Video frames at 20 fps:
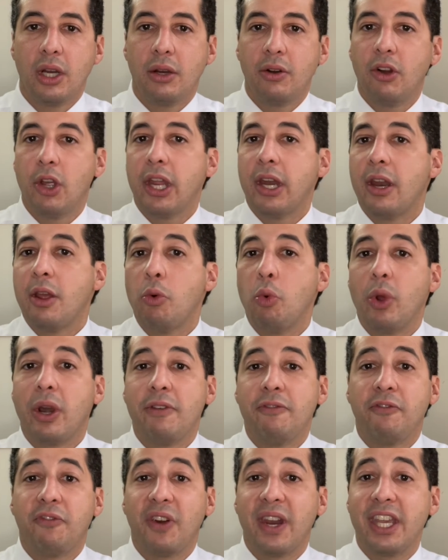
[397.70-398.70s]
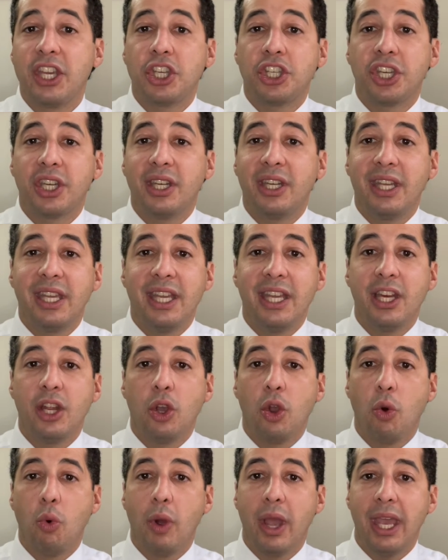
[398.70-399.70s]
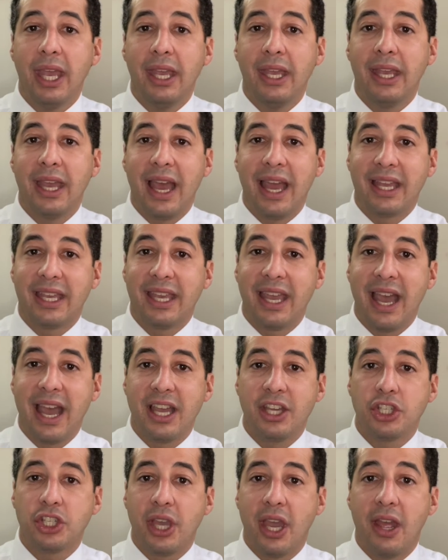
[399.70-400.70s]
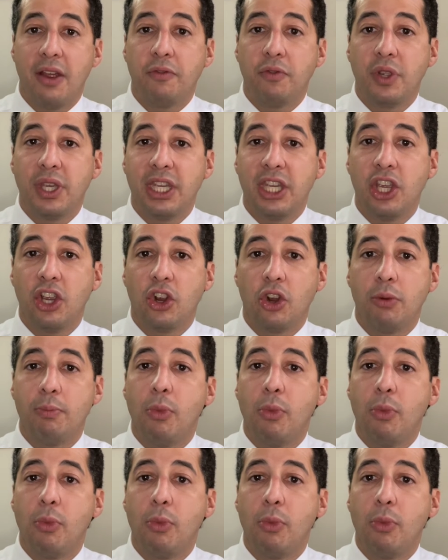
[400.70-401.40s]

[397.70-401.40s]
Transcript: With inflation eating away at cash every year,